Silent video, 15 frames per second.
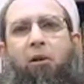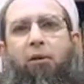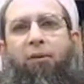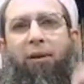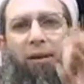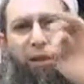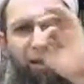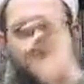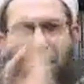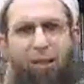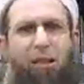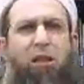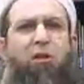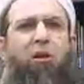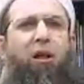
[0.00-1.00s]
where
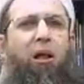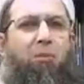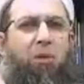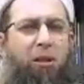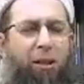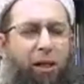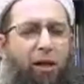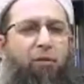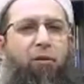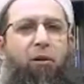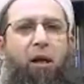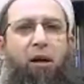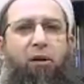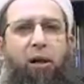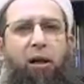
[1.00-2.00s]
any time in the
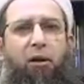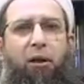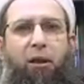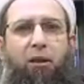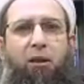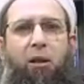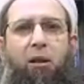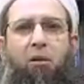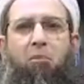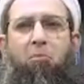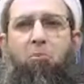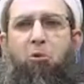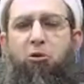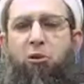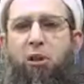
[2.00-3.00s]
area
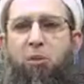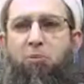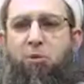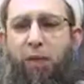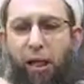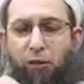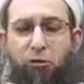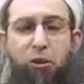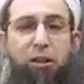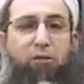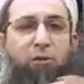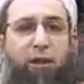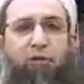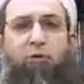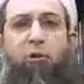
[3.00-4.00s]
Muslims actually
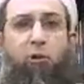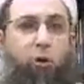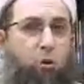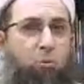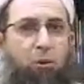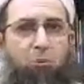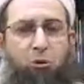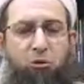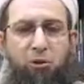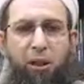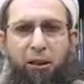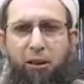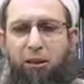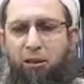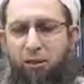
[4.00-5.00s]
went for global moon sighting.